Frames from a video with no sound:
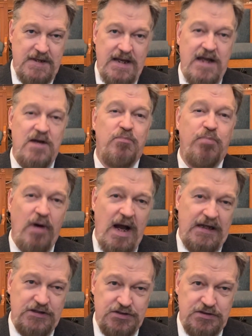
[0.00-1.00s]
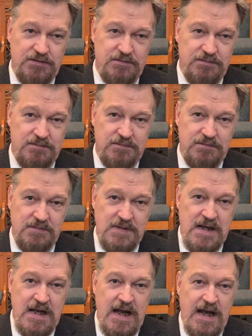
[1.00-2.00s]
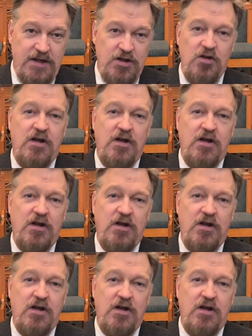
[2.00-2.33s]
and a brush, and you